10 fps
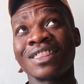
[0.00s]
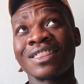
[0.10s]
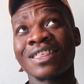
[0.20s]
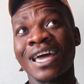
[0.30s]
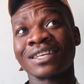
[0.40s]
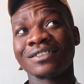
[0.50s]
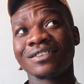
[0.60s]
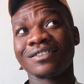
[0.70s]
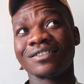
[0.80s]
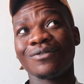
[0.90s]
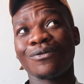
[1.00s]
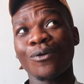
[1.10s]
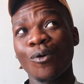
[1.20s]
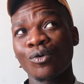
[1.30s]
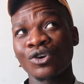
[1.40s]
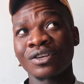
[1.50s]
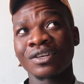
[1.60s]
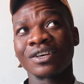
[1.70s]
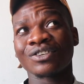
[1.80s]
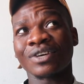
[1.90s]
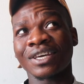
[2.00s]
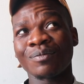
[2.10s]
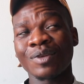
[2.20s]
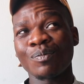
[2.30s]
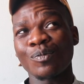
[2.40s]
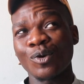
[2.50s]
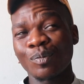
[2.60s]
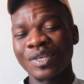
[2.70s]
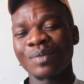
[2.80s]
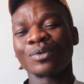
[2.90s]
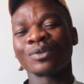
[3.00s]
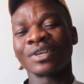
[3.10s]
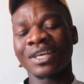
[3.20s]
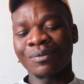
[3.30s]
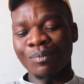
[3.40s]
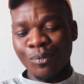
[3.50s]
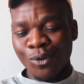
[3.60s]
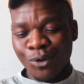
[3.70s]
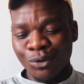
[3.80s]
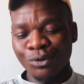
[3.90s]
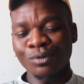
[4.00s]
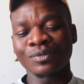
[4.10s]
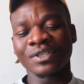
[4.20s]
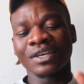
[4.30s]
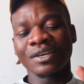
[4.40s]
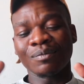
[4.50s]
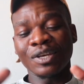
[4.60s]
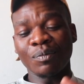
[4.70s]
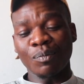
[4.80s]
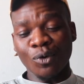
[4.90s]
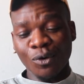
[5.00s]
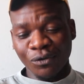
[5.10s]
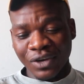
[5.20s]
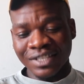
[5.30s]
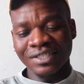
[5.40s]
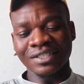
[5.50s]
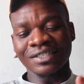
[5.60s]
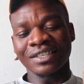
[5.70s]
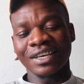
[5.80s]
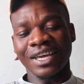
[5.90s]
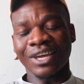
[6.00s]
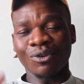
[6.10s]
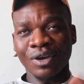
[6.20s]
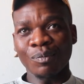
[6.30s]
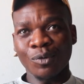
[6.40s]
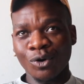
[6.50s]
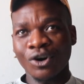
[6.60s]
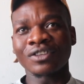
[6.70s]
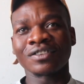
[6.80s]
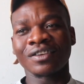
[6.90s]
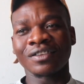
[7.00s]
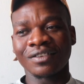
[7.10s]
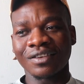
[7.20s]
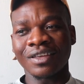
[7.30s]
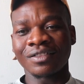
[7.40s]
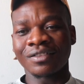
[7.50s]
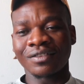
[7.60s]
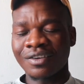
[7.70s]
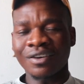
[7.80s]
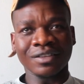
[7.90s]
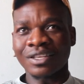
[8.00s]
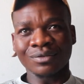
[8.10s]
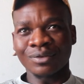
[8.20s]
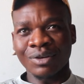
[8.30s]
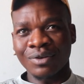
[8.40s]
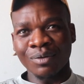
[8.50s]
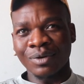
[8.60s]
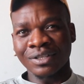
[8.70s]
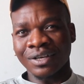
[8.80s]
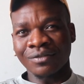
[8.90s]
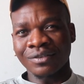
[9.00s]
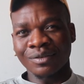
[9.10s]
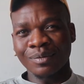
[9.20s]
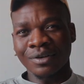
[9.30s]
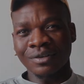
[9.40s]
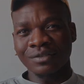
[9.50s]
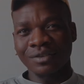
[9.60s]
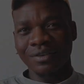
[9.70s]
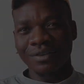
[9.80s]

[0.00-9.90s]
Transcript: that forward so I can meet more people, get in more rooms, meet more faces, and create more content. And yeah, that's all I really want out of it, to be honest.